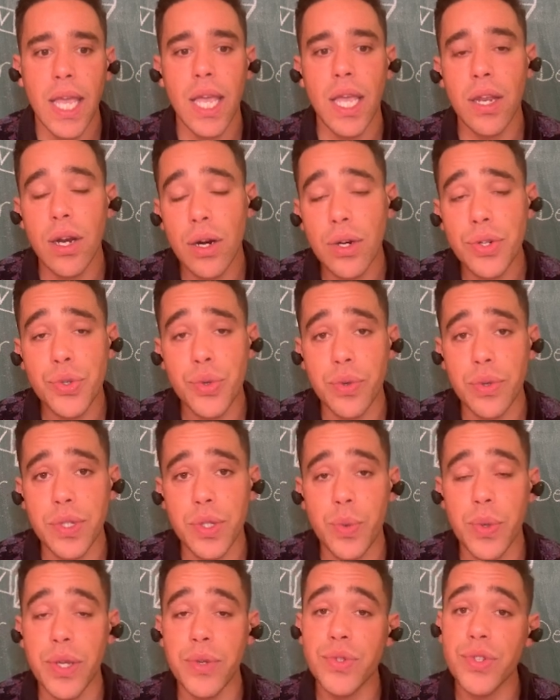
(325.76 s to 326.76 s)
In our tools,
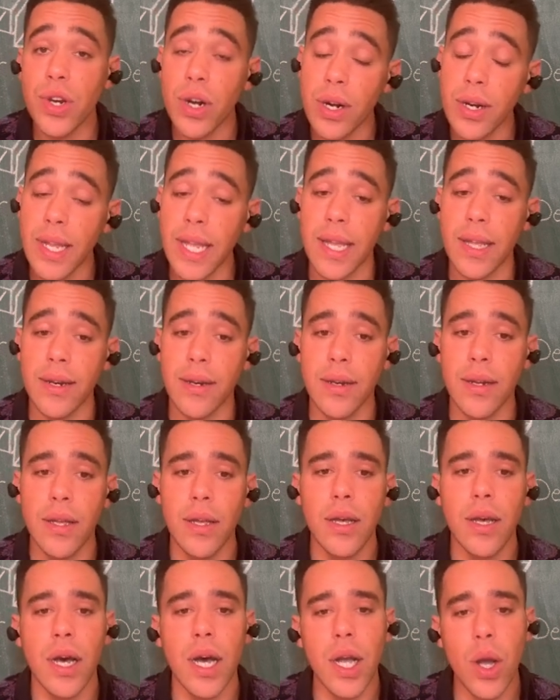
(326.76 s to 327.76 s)
we use Gherkin,
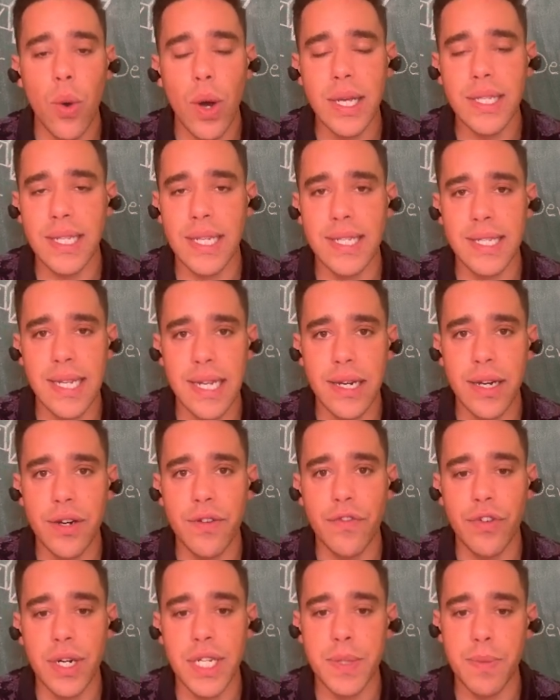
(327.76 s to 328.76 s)
a quasi-standard
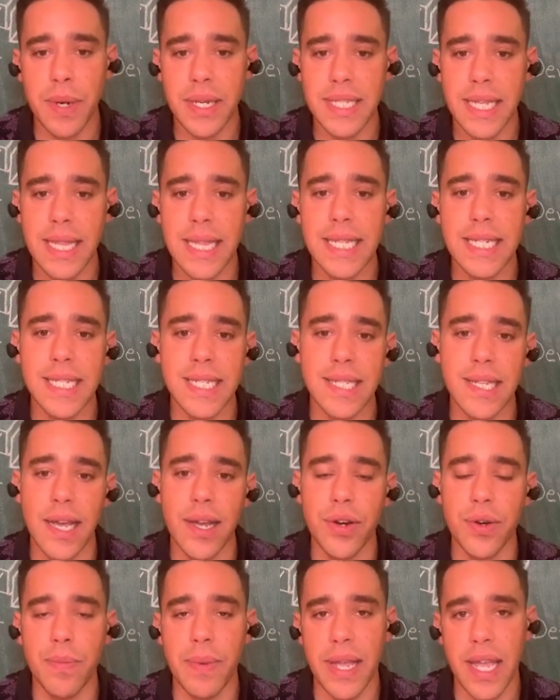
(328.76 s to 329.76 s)
for expressing the
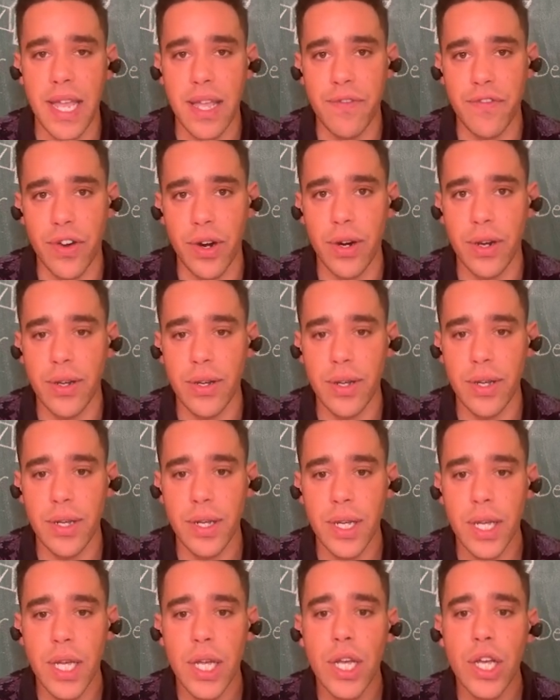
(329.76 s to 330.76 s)
desired behavior.
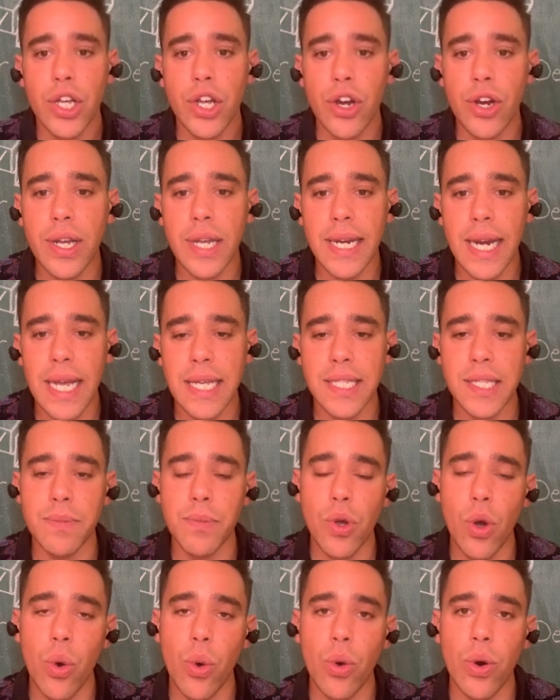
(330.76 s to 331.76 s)
Gherkin has some
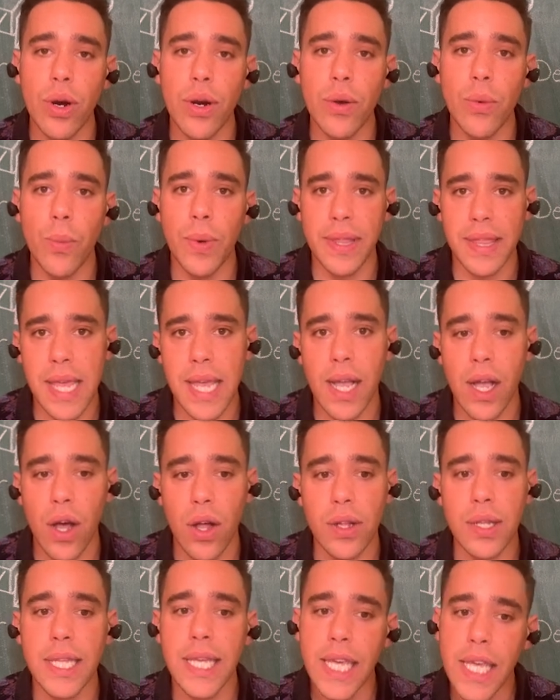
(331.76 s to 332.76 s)
core, what they
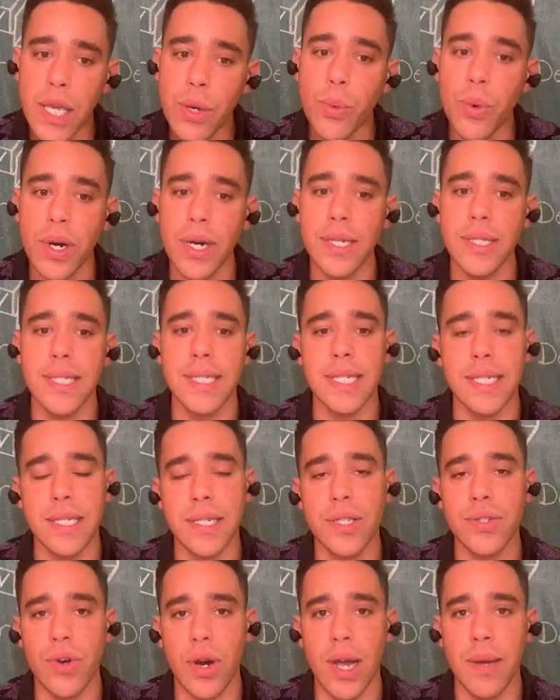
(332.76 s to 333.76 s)
call keywords to
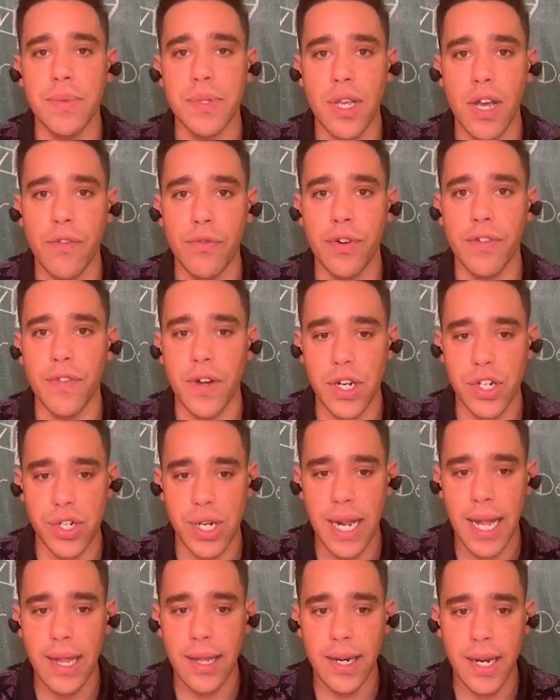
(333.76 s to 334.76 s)
describe software
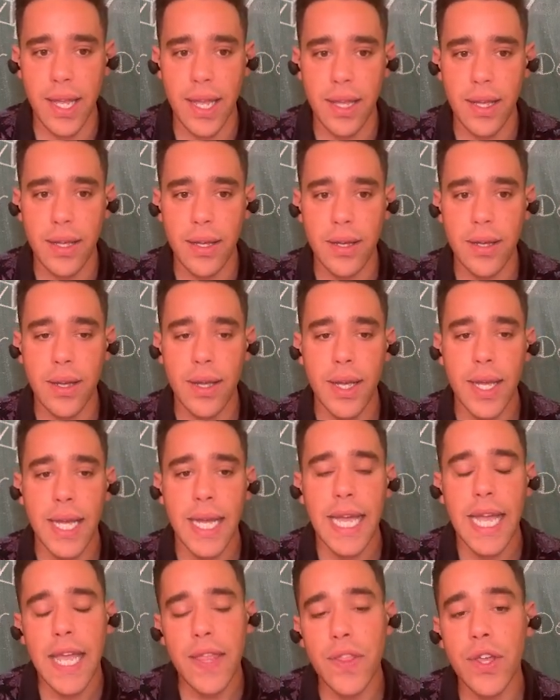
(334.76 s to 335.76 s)
functionality.
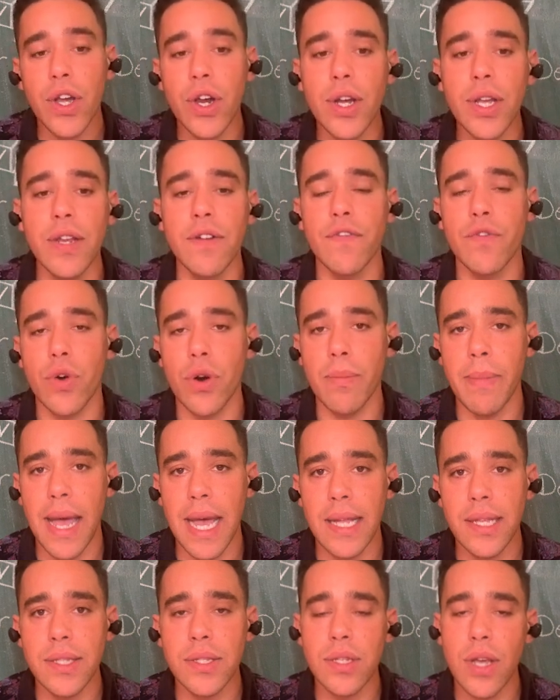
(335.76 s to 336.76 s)
In the Gherkin
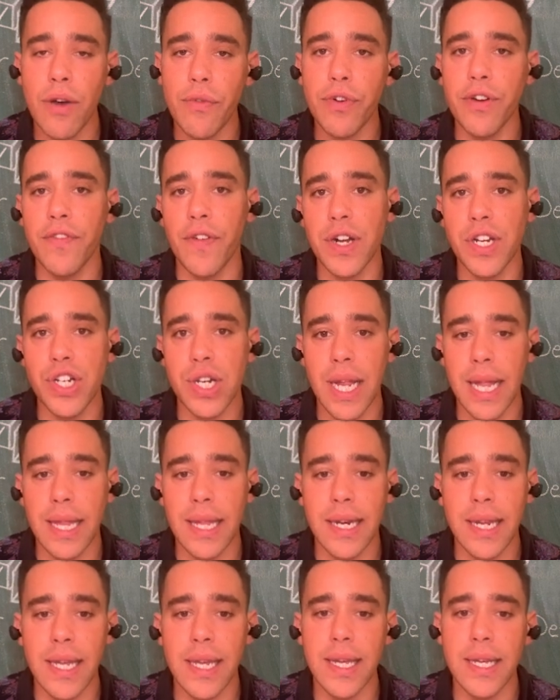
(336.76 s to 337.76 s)
format, software
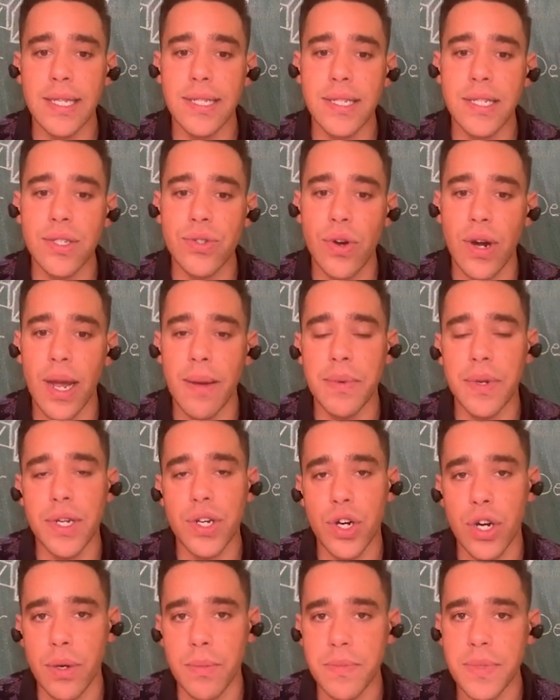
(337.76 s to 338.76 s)
functionality is described in
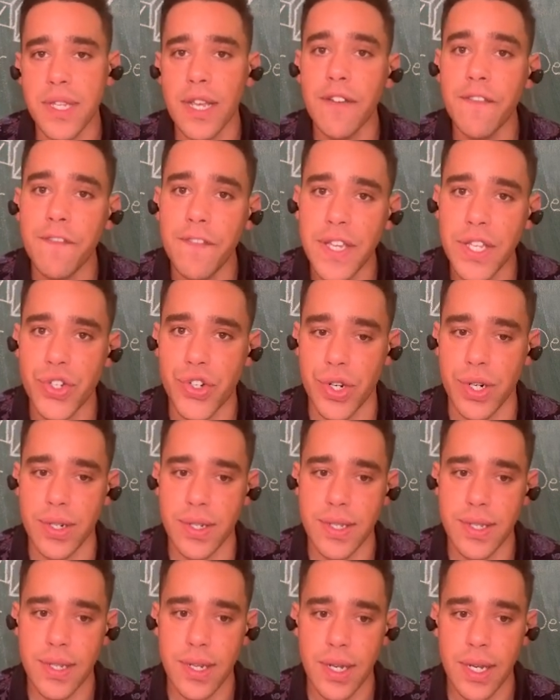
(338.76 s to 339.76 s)
terms of
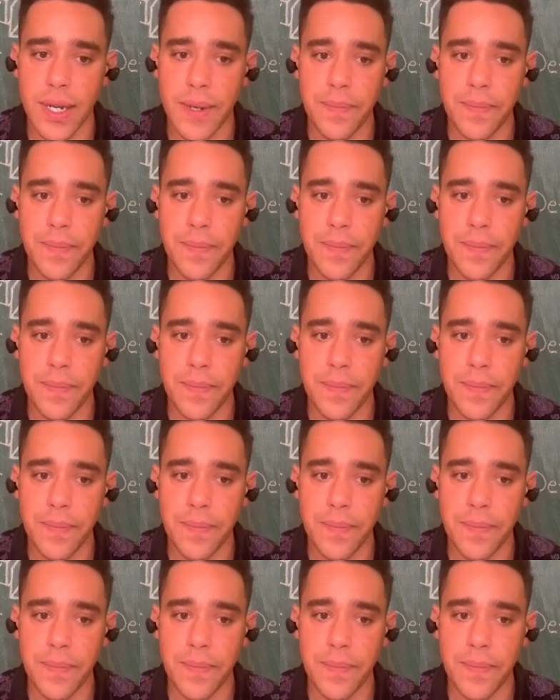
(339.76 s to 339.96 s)
features.